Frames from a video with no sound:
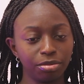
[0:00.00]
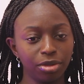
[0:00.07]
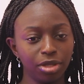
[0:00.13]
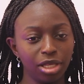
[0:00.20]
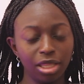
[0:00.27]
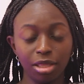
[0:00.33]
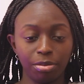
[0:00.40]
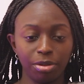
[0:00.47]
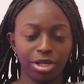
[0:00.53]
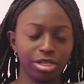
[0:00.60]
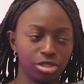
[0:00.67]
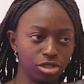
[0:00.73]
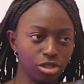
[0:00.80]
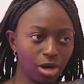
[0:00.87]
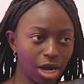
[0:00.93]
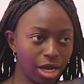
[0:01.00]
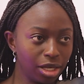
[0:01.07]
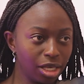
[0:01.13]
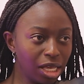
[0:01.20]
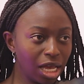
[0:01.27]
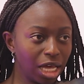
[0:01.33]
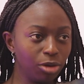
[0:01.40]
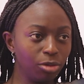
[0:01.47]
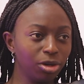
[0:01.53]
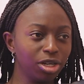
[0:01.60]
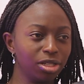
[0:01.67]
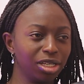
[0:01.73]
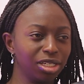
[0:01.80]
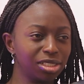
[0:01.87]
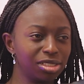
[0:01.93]
in the place you're at. I don't yeah. want to,
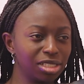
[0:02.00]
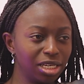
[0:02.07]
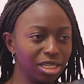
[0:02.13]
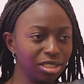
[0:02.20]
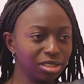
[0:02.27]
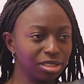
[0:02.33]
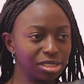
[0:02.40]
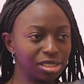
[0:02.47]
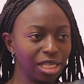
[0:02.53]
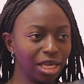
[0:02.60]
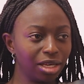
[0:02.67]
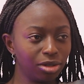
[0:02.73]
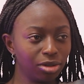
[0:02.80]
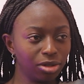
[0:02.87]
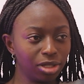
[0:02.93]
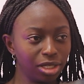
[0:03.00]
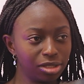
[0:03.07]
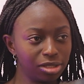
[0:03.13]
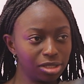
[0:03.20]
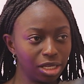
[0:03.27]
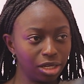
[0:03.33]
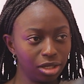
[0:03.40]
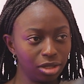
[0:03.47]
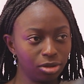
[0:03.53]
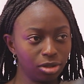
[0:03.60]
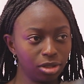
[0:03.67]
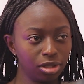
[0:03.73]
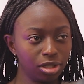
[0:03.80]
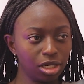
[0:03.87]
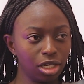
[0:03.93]
like, say state or, like, city
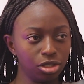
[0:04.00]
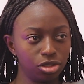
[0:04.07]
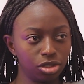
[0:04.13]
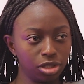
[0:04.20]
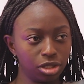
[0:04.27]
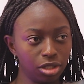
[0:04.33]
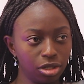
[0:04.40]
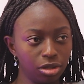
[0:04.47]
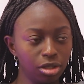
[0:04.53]
or country, you know,